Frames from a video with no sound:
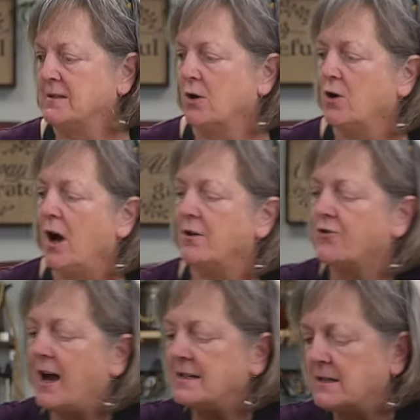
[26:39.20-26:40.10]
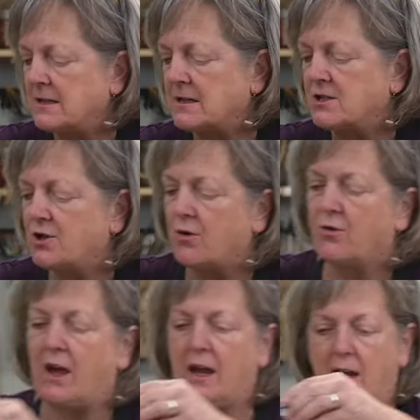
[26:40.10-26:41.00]
So contrast is you
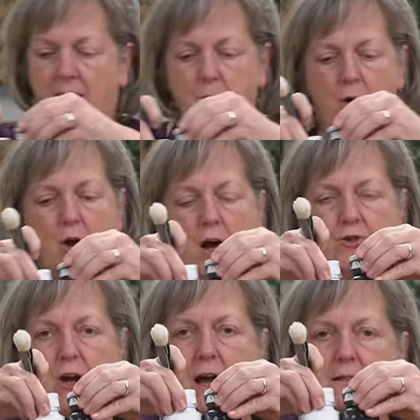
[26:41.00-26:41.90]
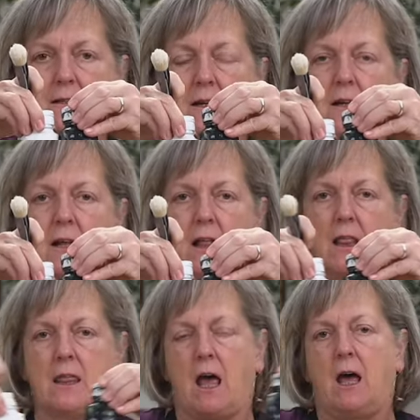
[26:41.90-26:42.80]
don't get any more contrast
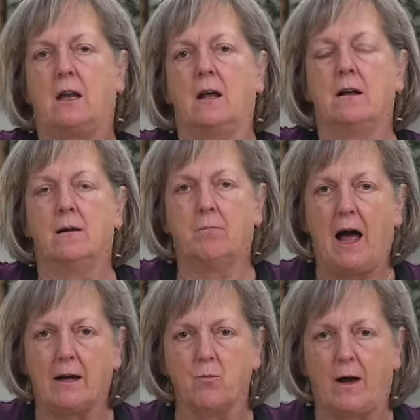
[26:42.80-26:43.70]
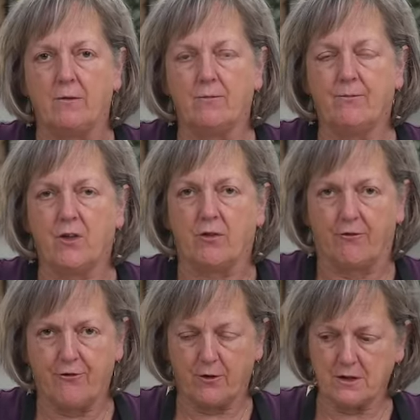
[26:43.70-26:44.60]
than black and white. They're the
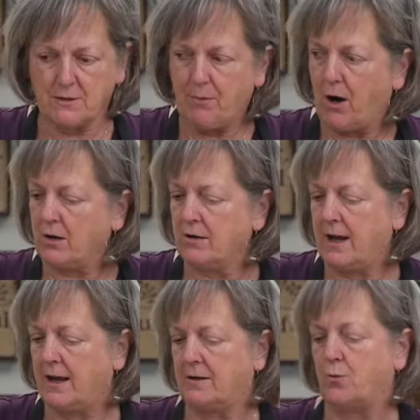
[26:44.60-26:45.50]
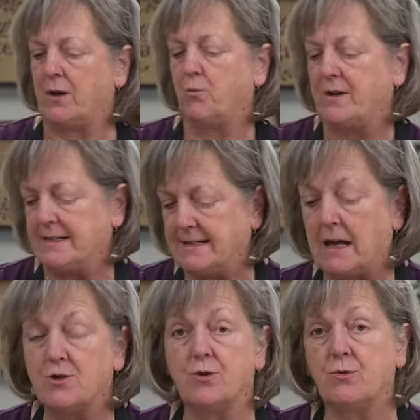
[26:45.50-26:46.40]
furthest apart. And when we
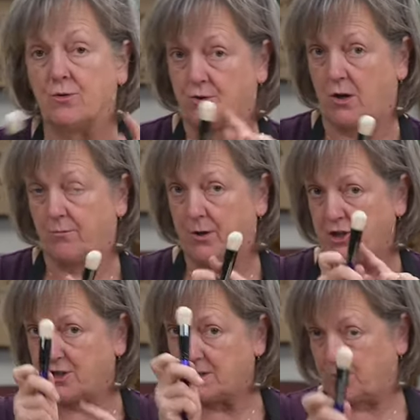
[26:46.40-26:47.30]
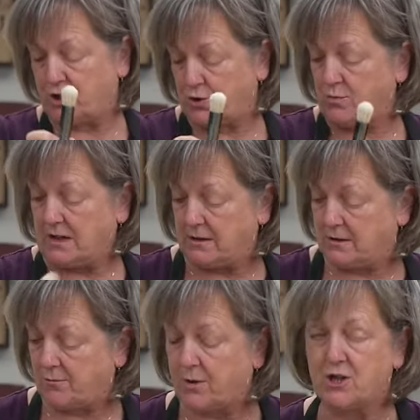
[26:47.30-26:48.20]
send you your dome brushes, which you need
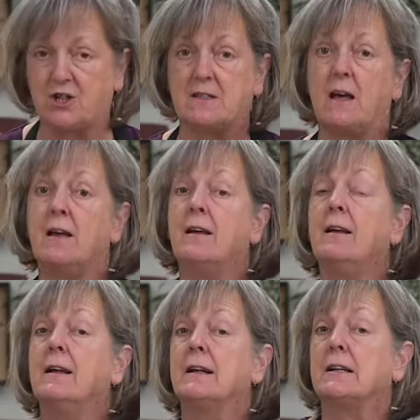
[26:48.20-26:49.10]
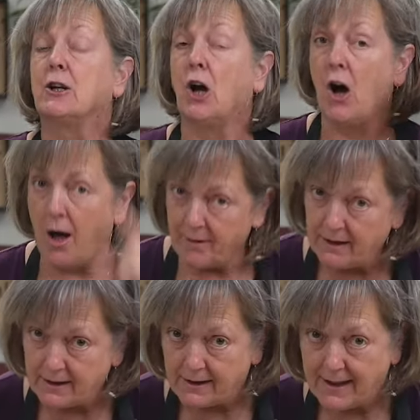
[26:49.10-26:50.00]
dome brushes,
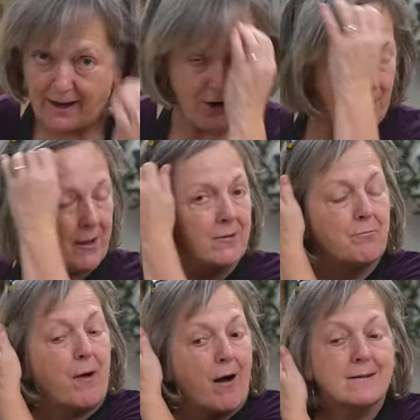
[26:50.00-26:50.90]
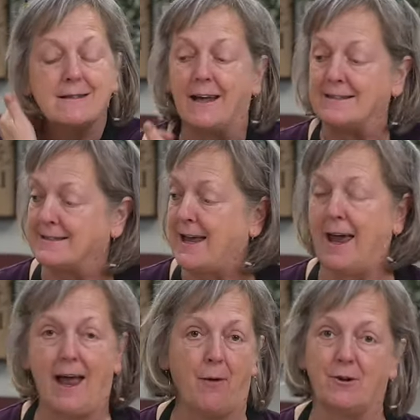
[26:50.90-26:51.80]
comment in that comment box and
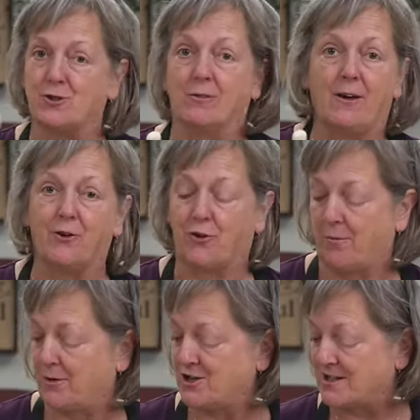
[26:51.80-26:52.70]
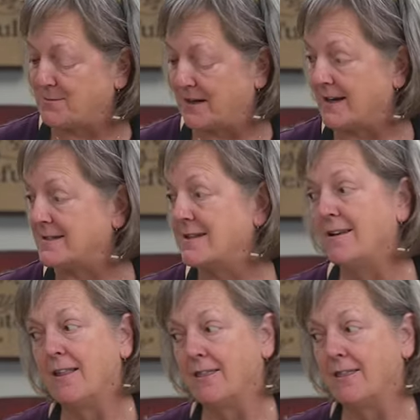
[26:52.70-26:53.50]
say how much you love your dome brushes, because